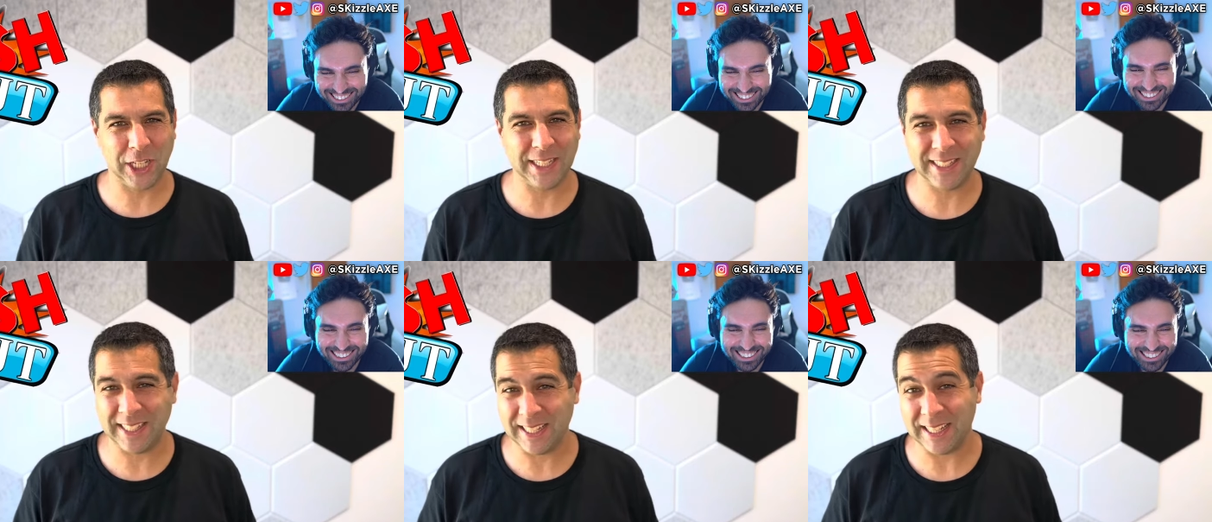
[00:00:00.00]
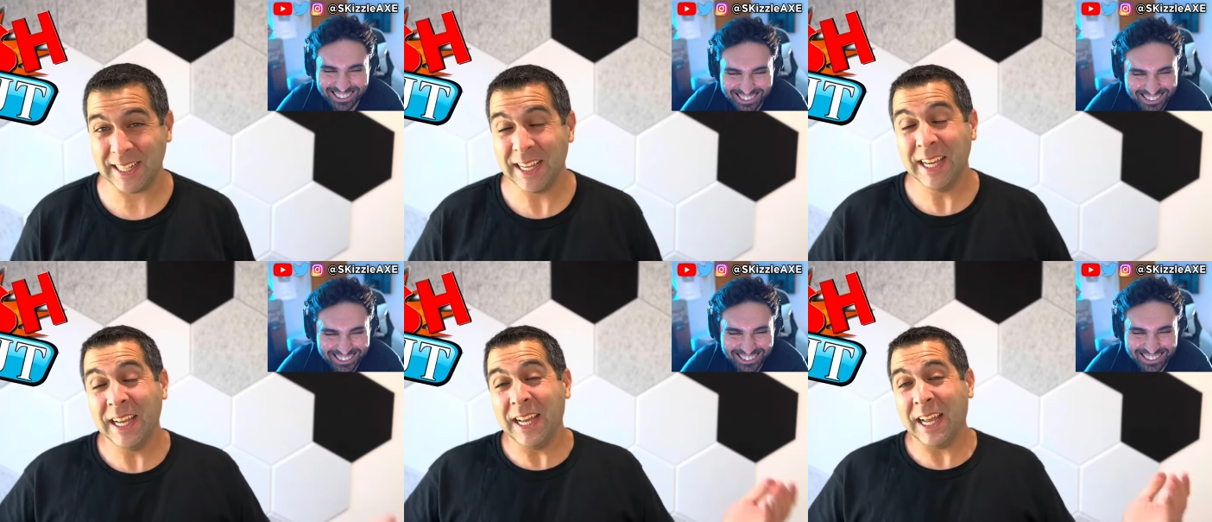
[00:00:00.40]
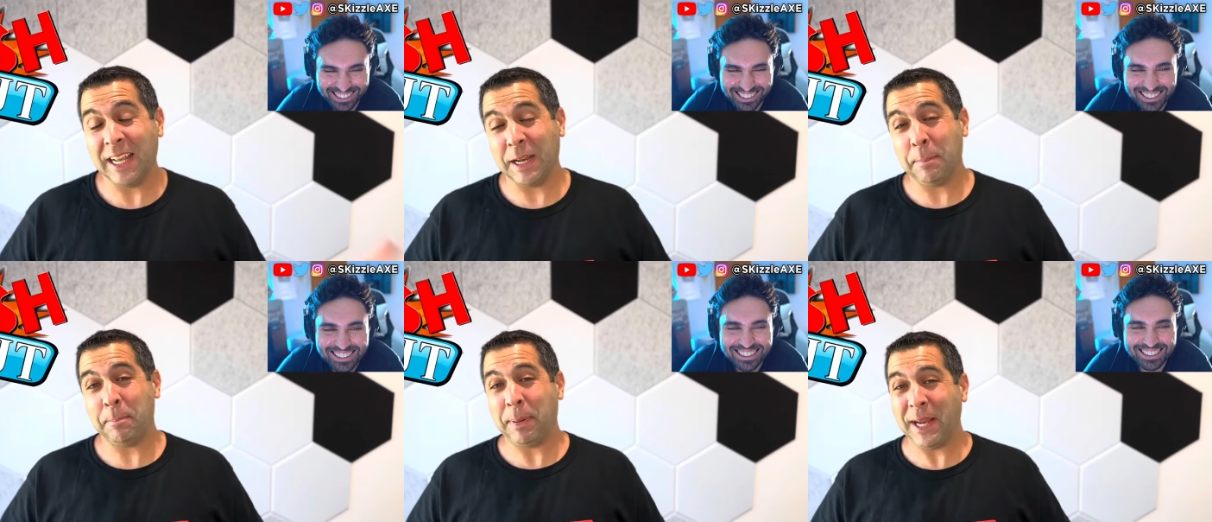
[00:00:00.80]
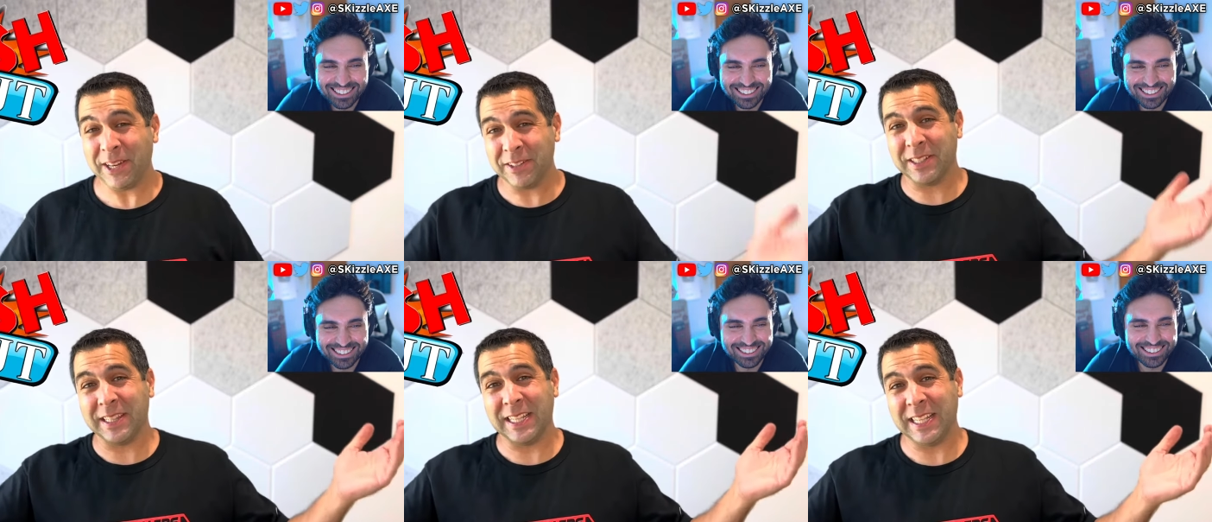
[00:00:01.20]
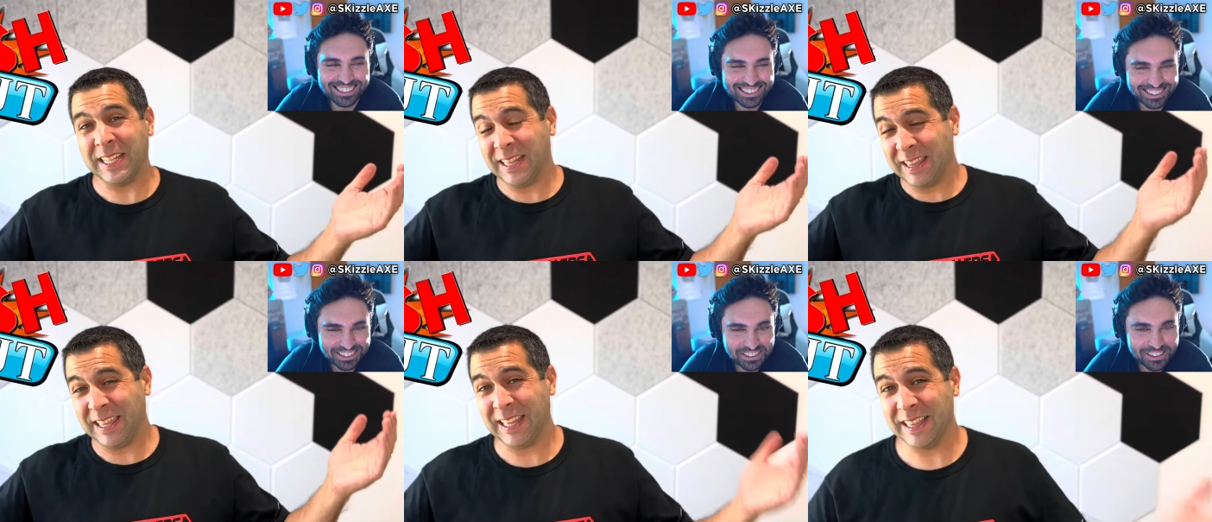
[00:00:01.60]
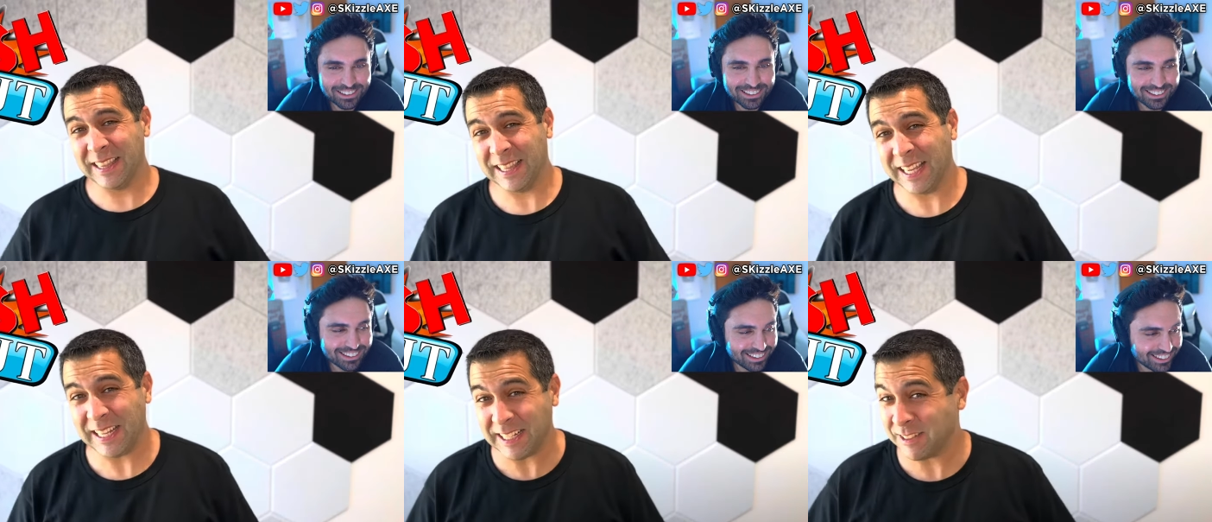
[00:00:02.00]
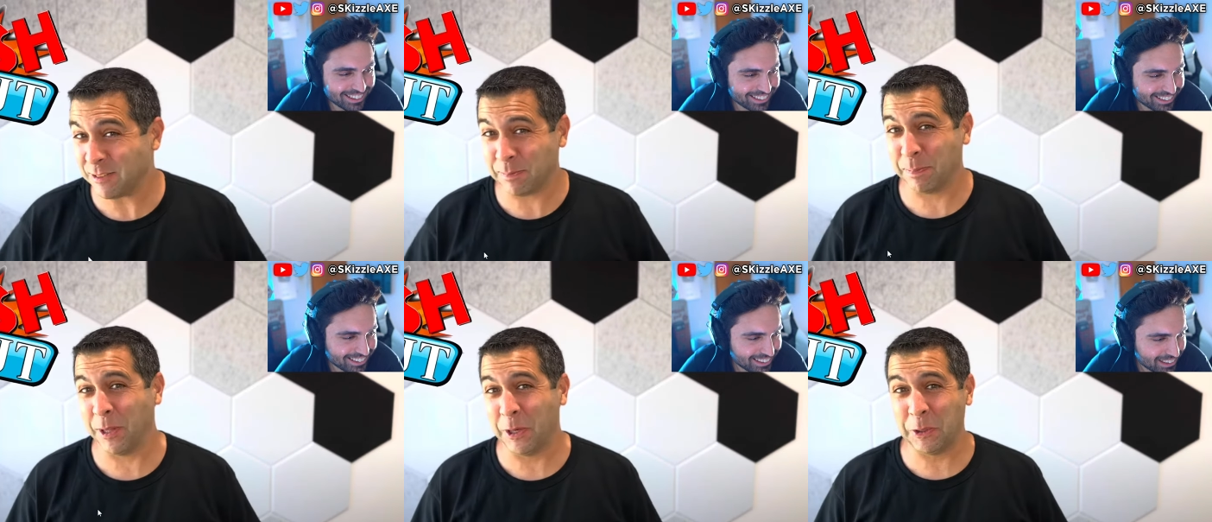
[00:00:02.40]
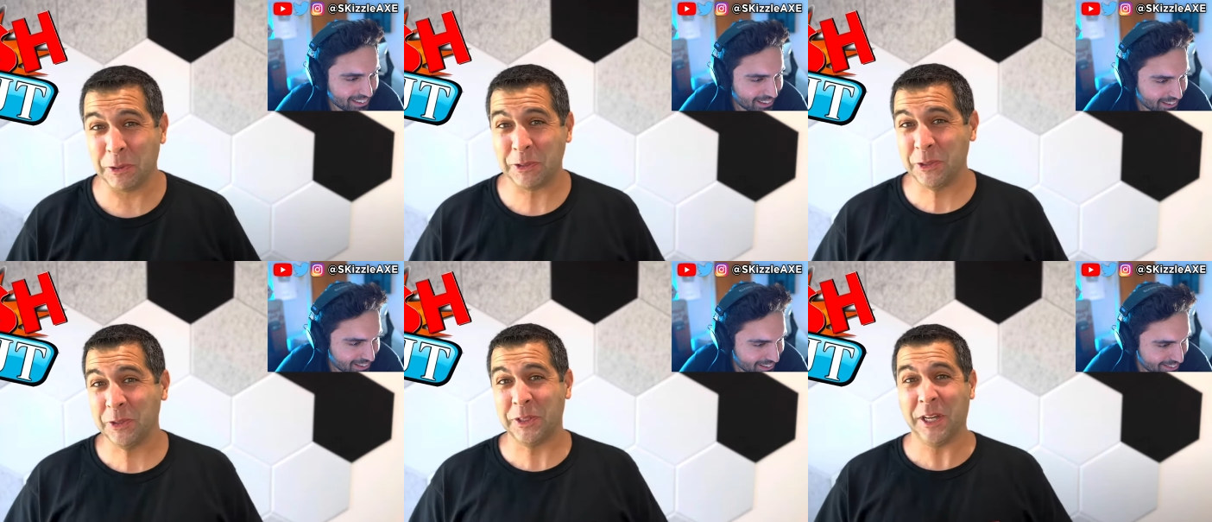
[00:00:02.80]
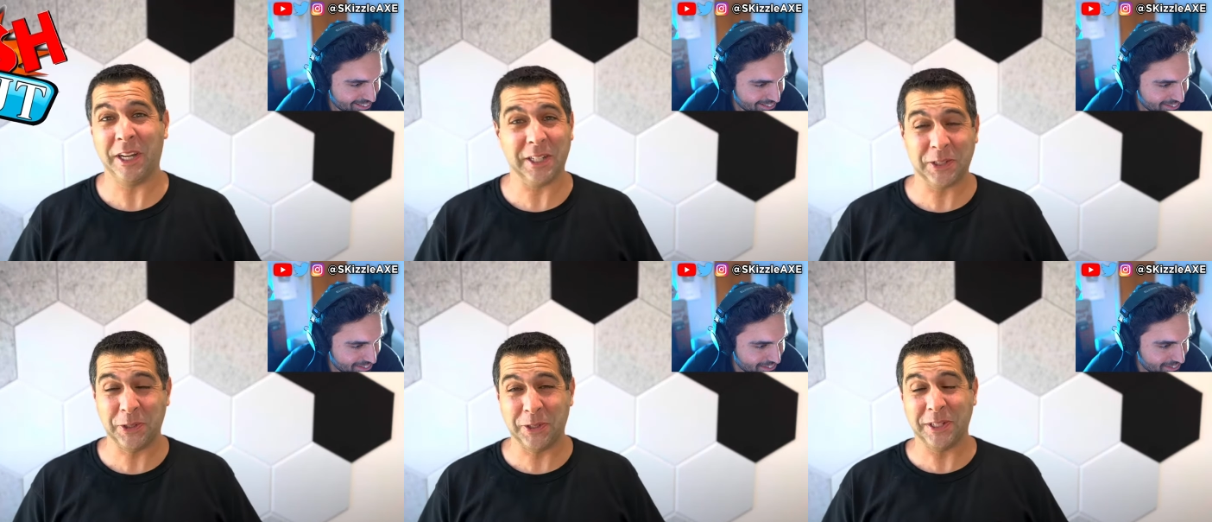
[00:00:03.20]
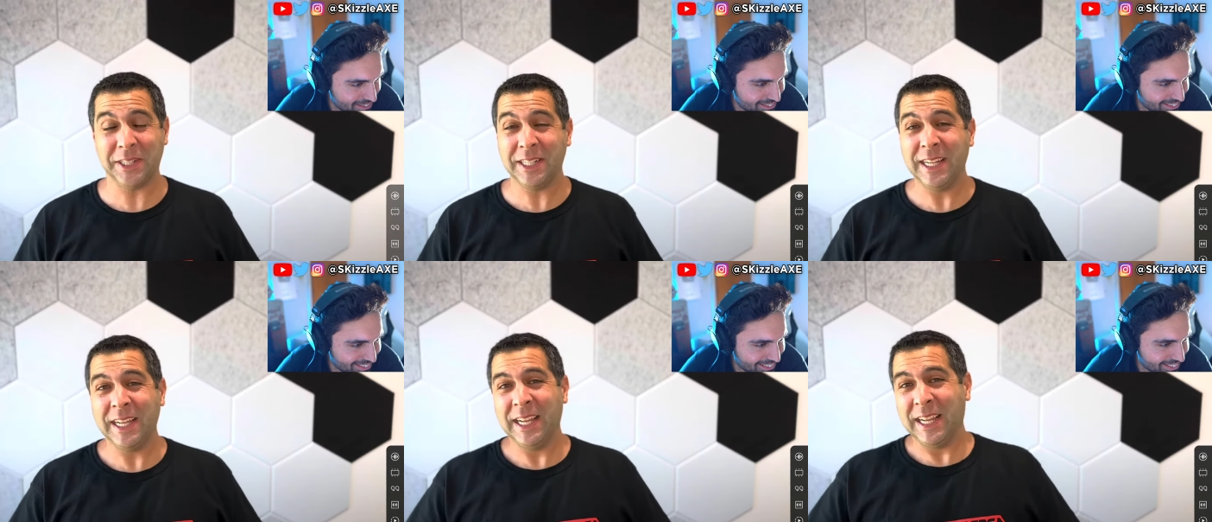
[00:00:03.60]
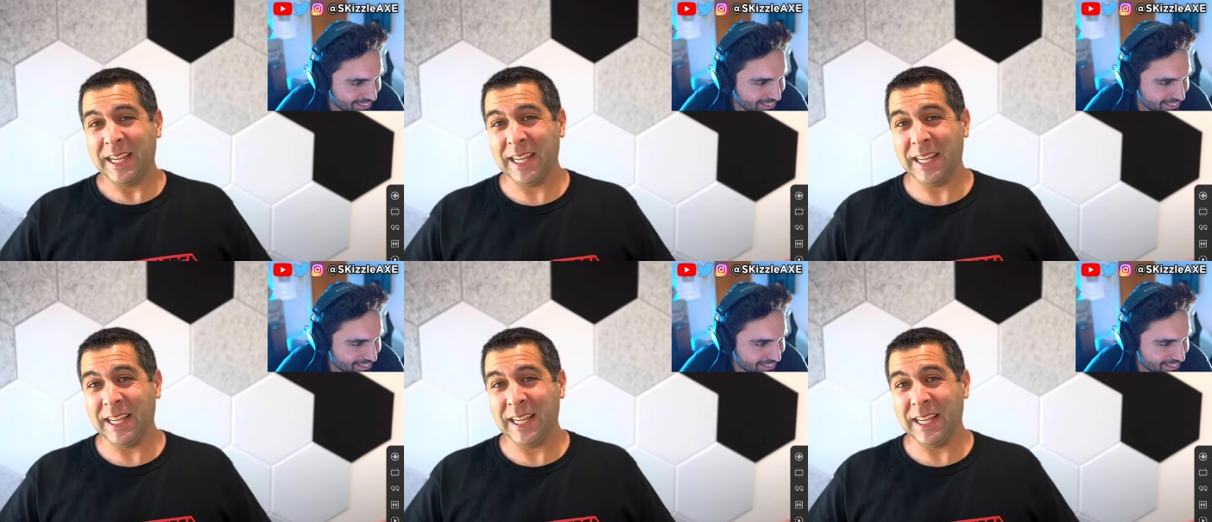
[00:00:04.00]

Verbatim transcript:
Speaker 1: JT. And apparently the latest blow to Concord